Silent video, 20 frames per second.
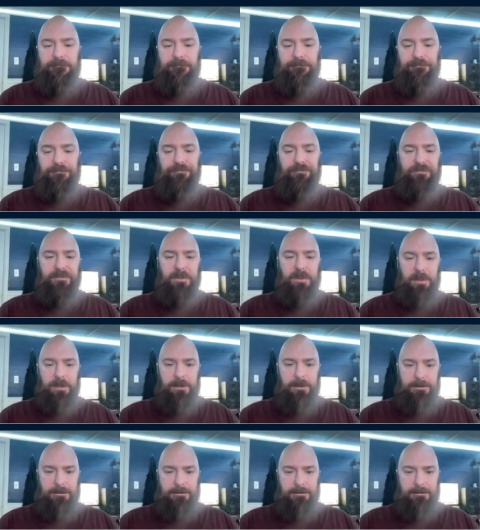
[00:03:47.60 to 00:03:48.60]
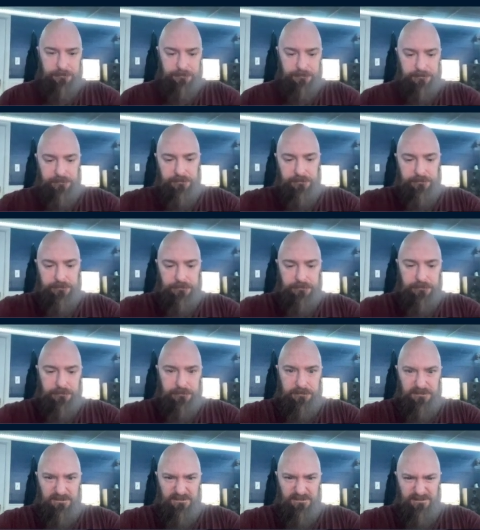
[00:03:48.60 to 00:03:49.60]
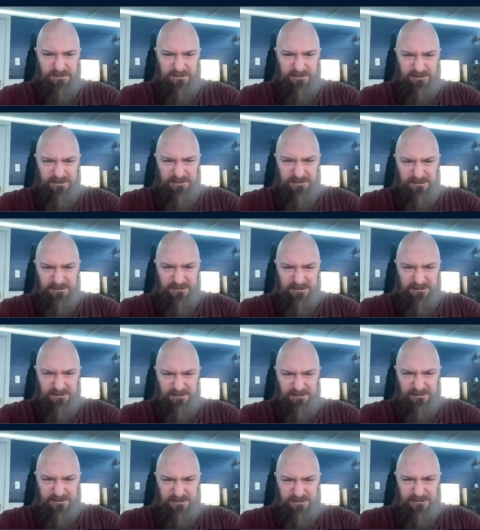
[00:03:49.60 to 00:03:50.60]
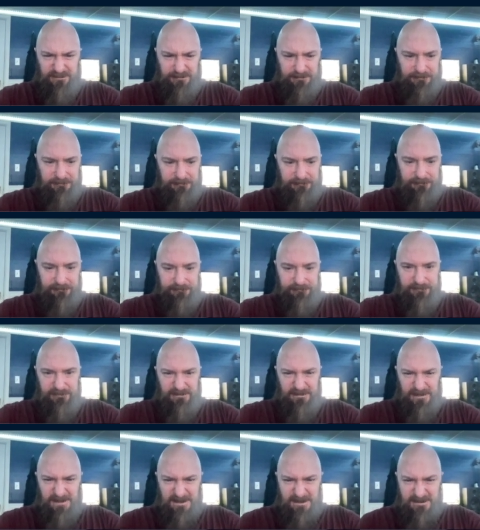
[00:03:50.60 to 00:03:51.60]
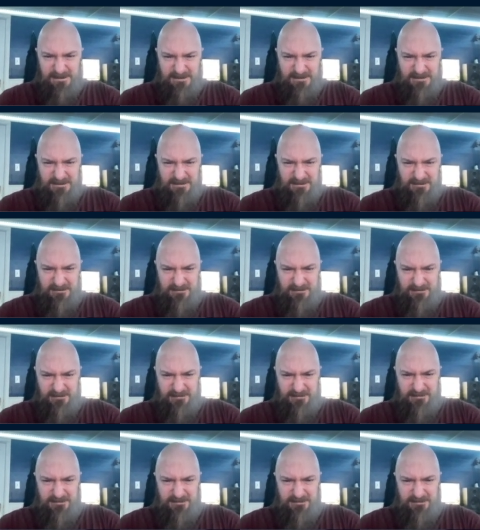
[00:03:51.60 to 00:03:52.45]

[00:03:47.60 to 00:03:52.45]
No one is speaking in this clip.